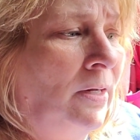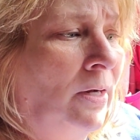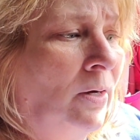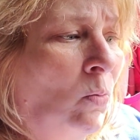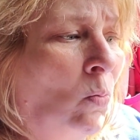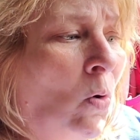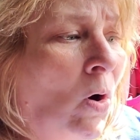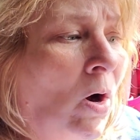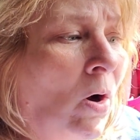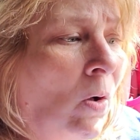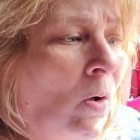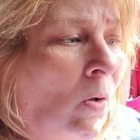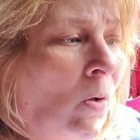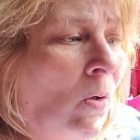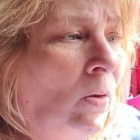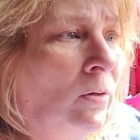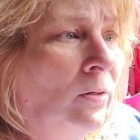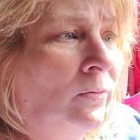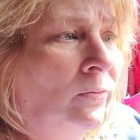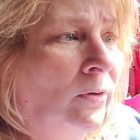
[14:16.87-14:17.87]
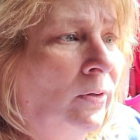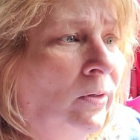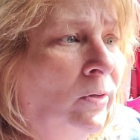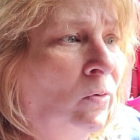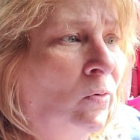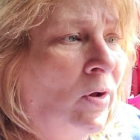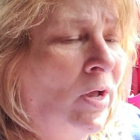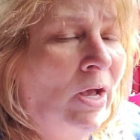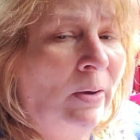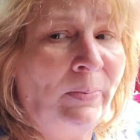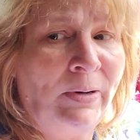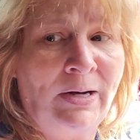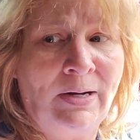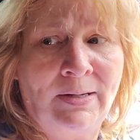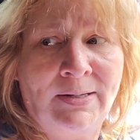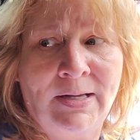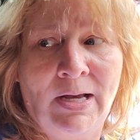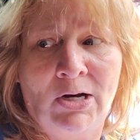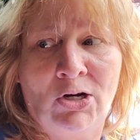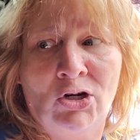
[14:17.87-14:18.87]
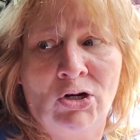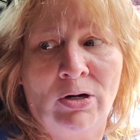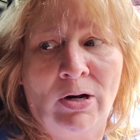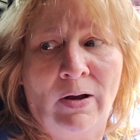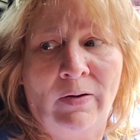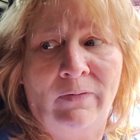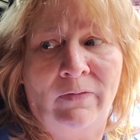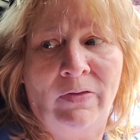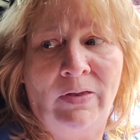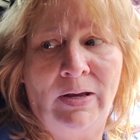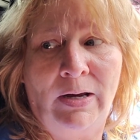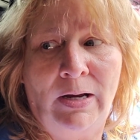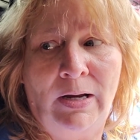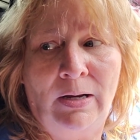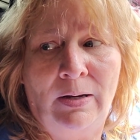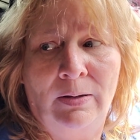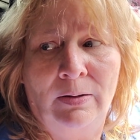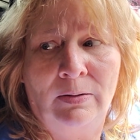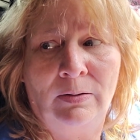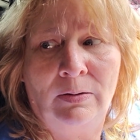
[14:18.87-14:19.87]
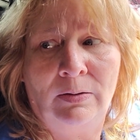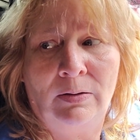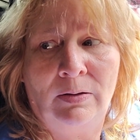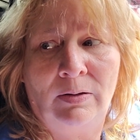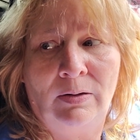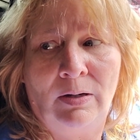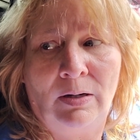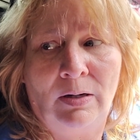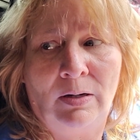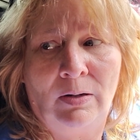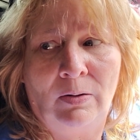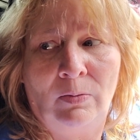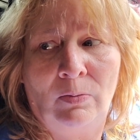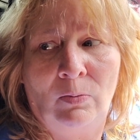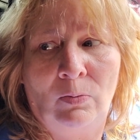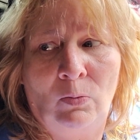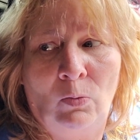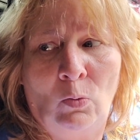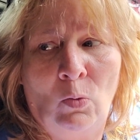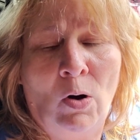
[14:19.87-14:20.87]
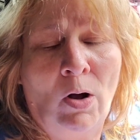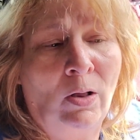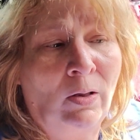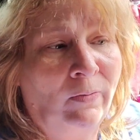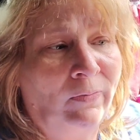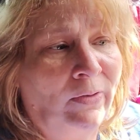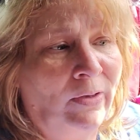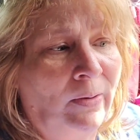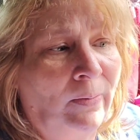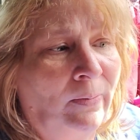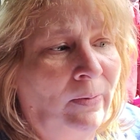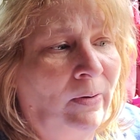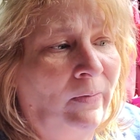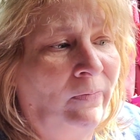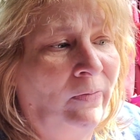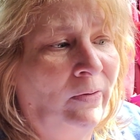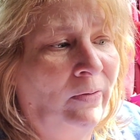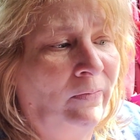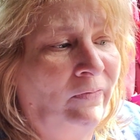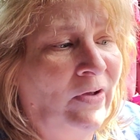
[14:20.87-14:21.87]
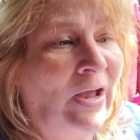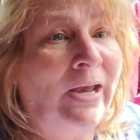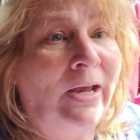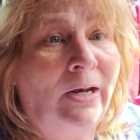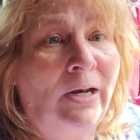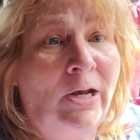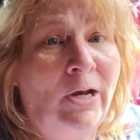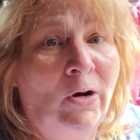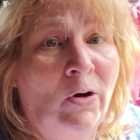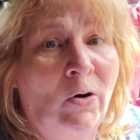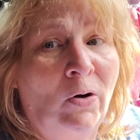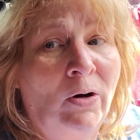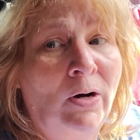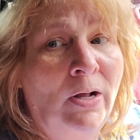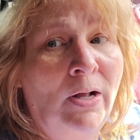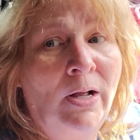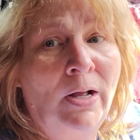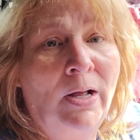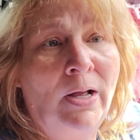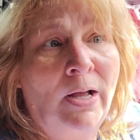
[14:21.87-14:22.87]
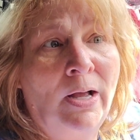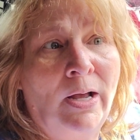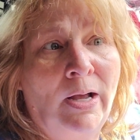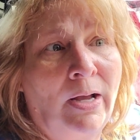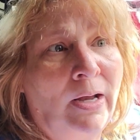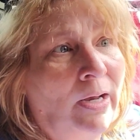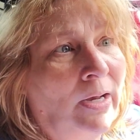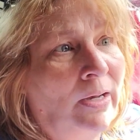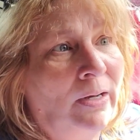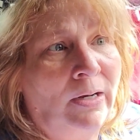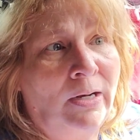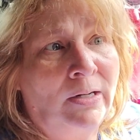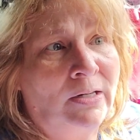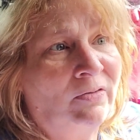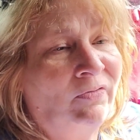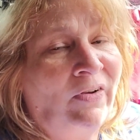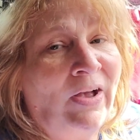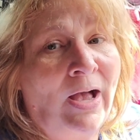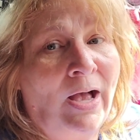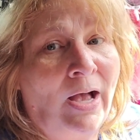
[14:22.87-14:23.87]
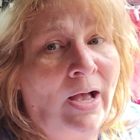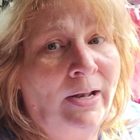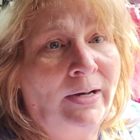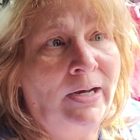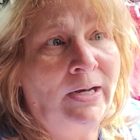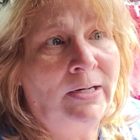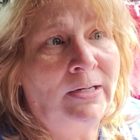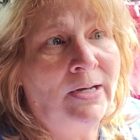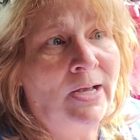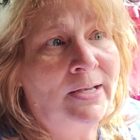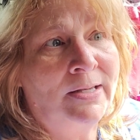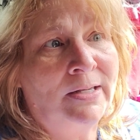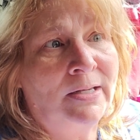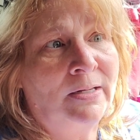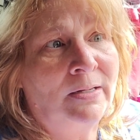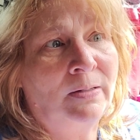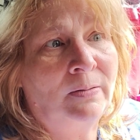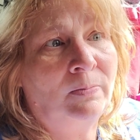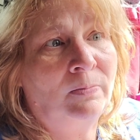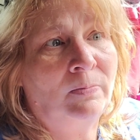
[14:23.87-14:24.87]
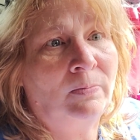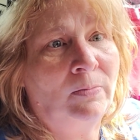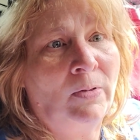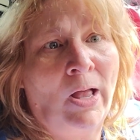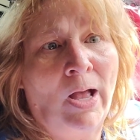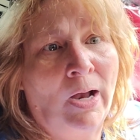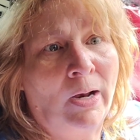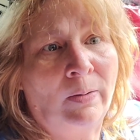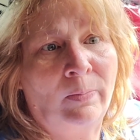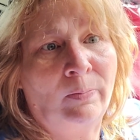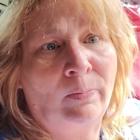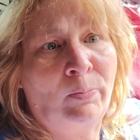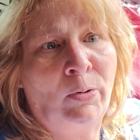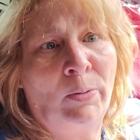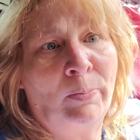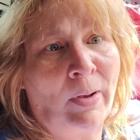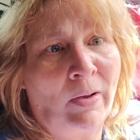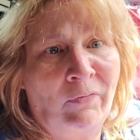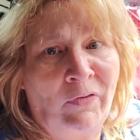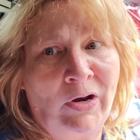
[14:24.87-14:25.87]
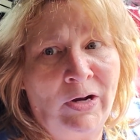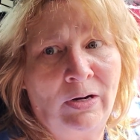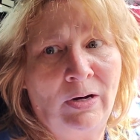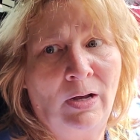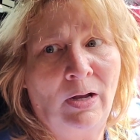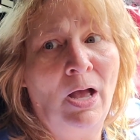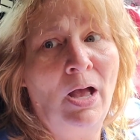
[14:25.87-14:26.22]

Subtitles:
wall, the little cubby section of the wall of the van here, it's fine. It doesn't like put my feet